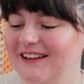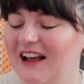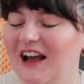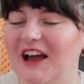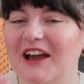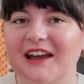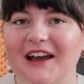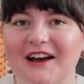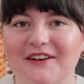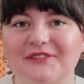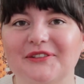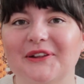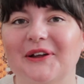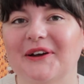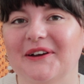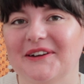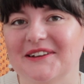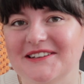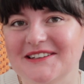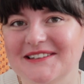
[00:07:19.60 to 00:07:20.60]
I have
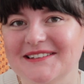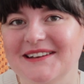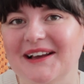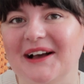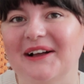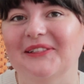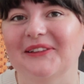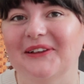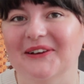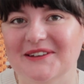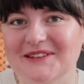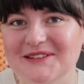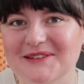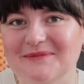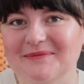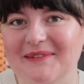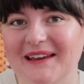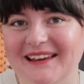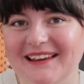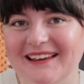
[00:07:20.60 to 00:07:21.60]
learnt a lot
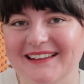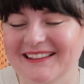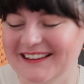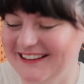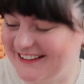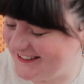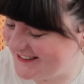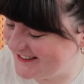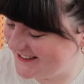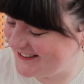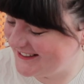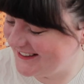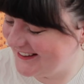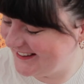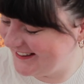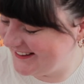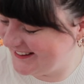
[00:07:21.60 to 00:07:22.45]
making these.